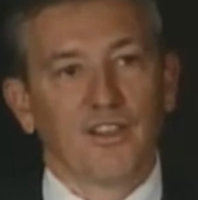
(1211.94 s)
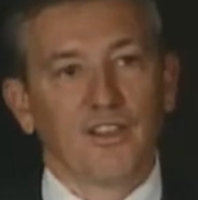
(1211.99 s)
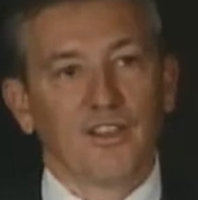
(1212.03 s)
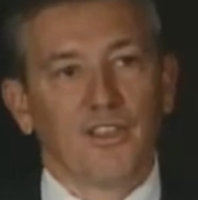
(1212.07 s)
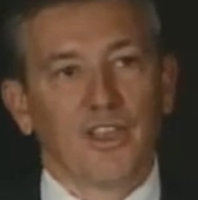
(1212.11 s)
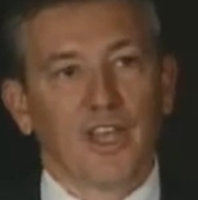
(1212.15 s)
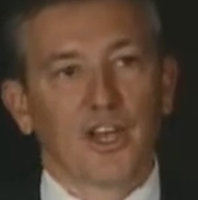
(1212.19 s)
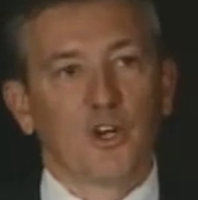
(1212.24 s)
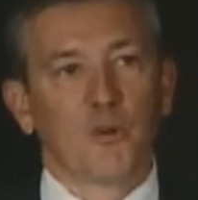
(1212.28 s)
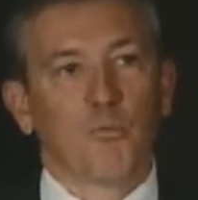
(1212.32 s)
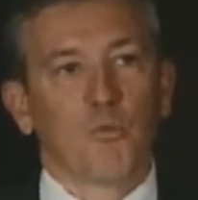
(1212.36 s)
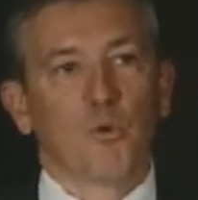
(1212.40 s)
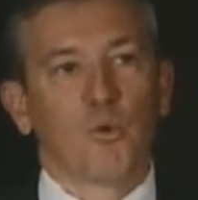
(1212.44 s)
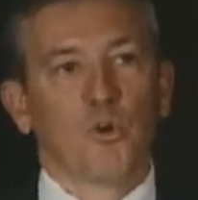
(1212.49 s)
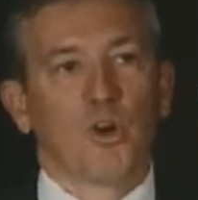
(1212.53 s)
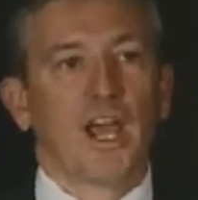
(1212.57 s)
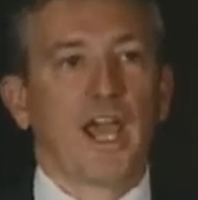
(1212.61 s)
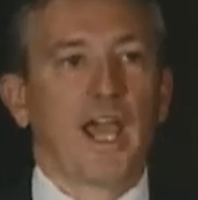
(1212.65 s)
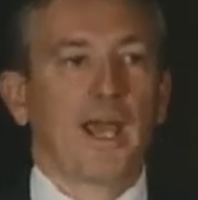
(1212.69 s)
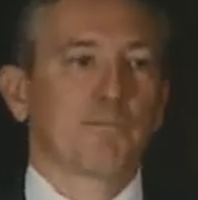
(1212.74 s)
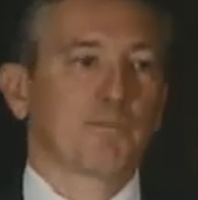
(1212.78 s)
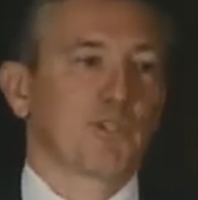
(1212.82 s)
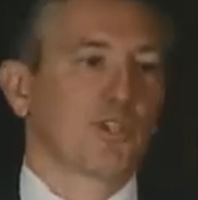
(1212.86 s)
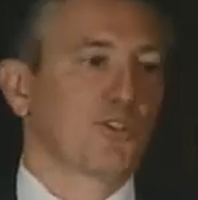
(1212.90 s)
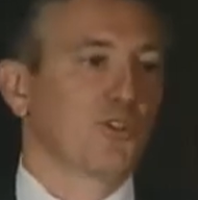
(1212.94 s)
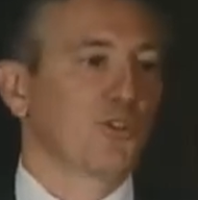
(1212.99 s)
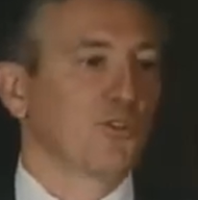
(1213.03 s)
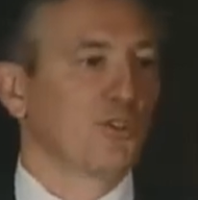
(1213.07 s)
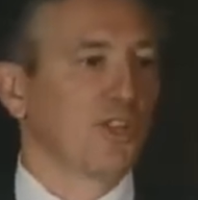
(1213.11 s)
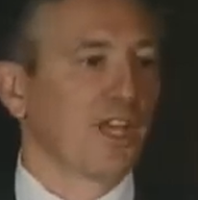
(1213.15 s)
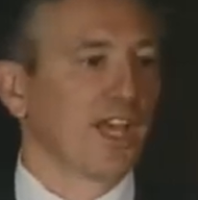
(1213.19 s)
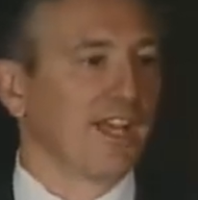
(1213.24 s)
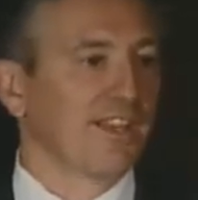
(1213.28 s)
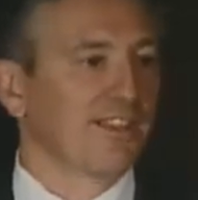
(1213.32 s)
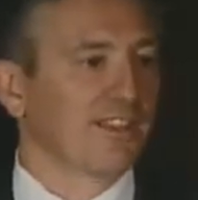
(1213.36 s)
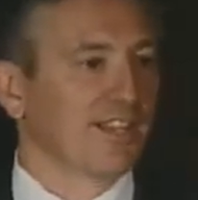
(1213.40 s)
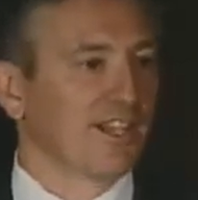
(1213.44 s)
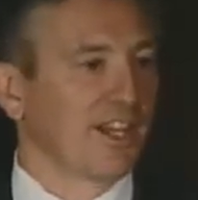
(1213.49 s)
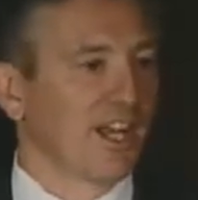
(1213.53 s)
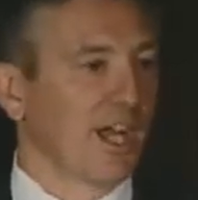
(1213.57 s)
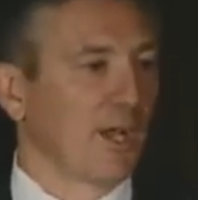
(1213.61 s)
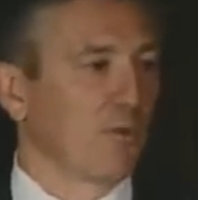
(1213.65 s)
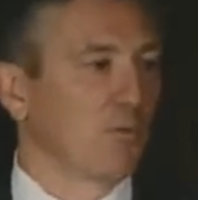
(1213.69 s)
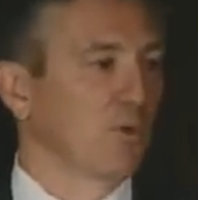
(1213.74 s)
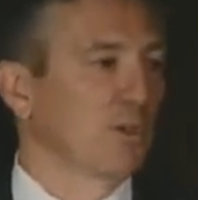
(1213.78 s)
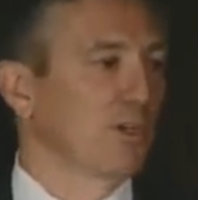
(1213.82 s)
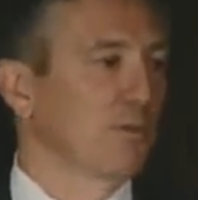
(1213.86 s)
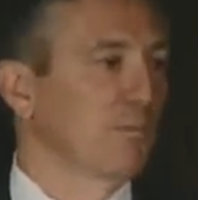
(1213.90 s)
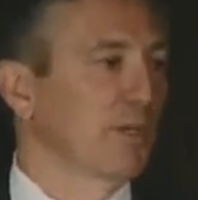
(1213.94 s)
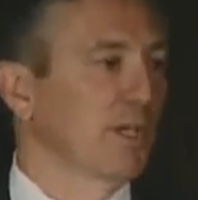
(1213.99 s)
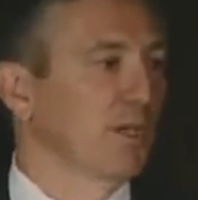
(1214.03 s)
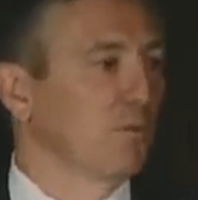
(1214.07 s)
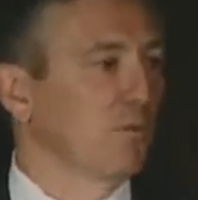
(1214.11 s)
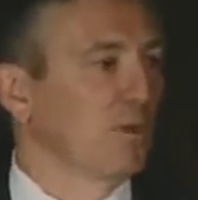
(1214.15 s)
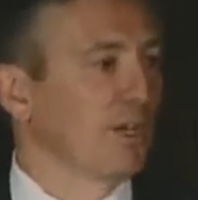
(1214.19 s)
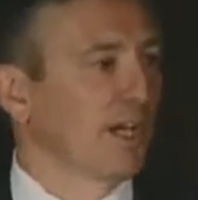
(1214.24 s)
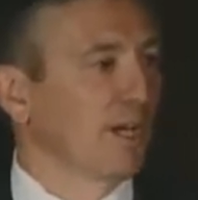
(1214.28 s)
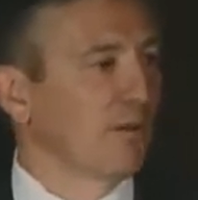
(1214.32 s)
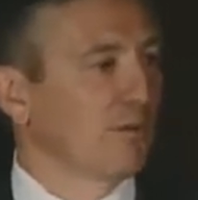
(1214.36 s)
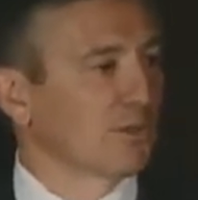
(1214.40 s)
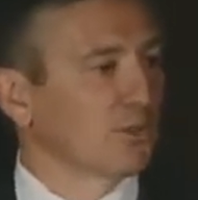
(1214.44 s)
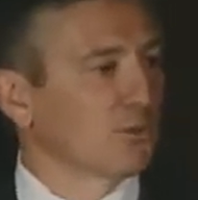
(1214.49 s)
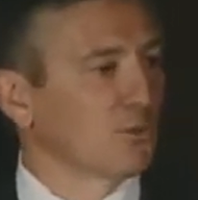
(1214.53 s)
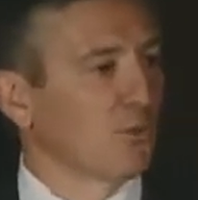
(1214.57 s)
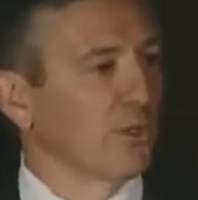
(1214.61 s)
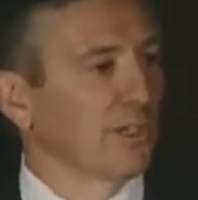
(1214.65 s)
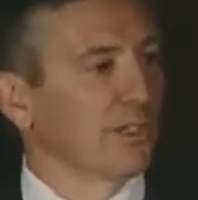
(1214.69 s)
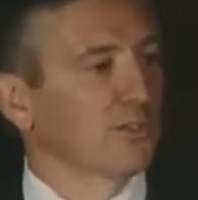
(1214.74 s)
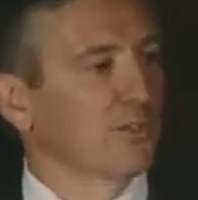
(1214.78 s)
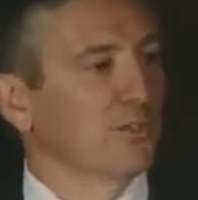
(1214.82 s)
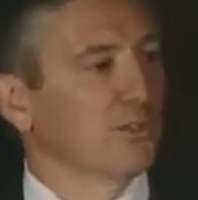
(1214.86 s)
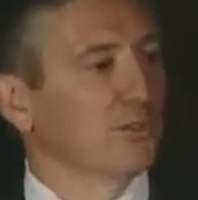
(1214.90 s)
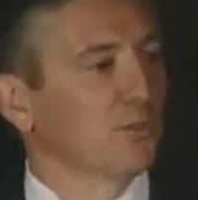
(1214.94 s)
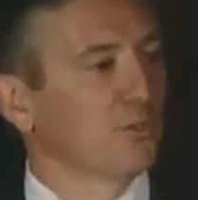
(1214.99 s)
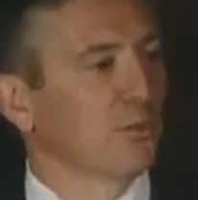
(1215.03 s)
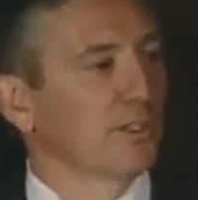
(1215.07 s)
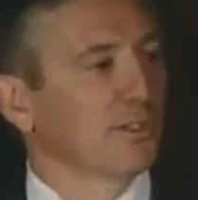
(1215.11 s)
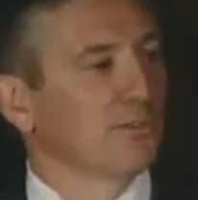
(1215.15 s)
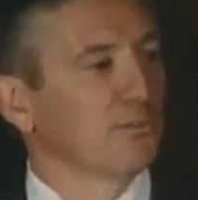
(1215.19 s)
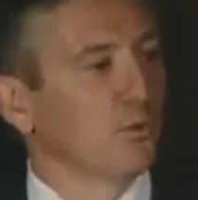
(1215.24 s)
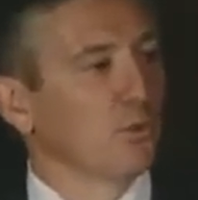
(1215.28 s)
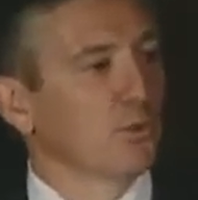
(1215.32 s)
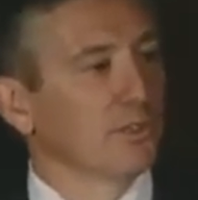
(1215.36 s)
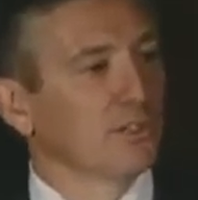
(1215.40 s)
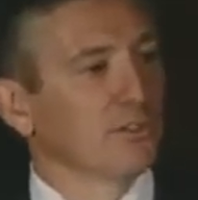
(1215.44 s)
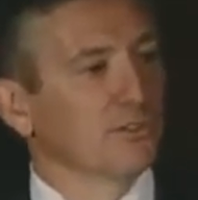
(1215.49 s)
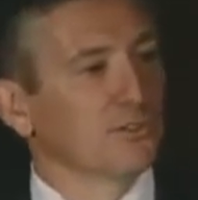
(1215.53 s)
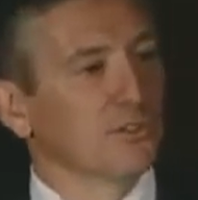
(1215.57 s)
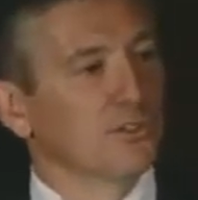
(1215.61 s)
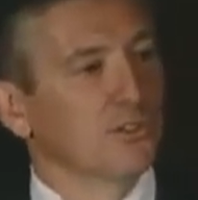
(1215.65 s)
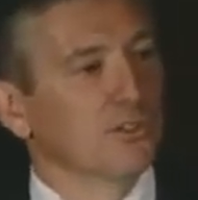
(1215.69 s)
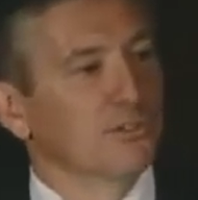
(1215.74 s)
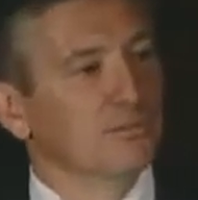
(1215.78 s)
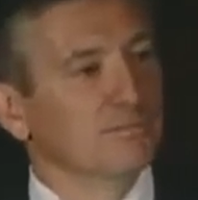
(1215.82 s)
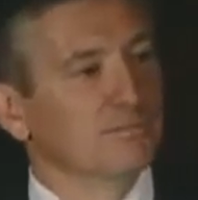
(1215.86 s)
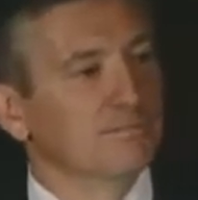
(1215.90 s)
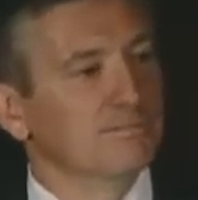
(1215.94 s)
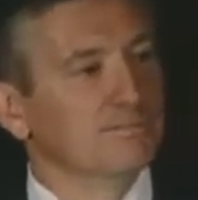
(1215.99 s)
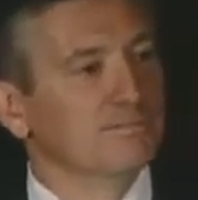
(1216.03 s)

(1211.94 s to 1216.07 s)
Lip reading: they are more apt to do that than I would have been when I was 22, 24 years old.